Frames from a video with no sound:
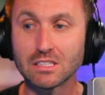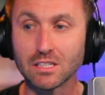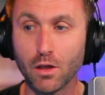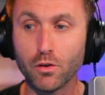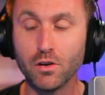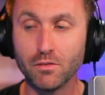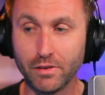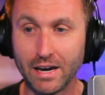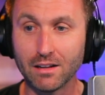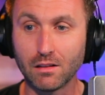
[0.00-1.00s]
Southern
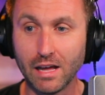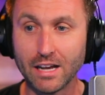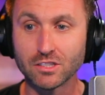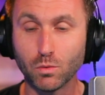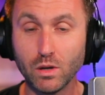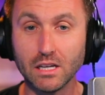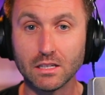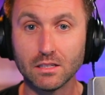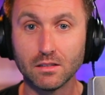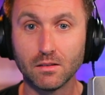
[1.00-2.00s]
Nevada last
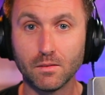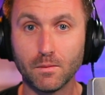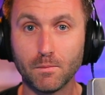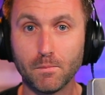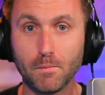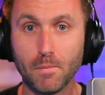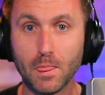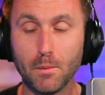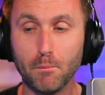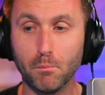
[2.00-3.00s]
week,
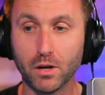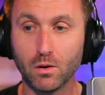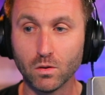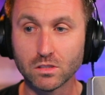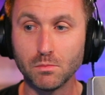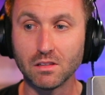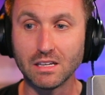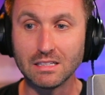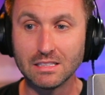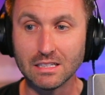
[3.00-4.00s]
but
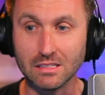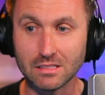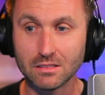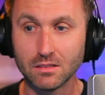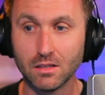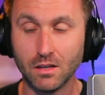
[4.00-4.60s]
ultimately didn't.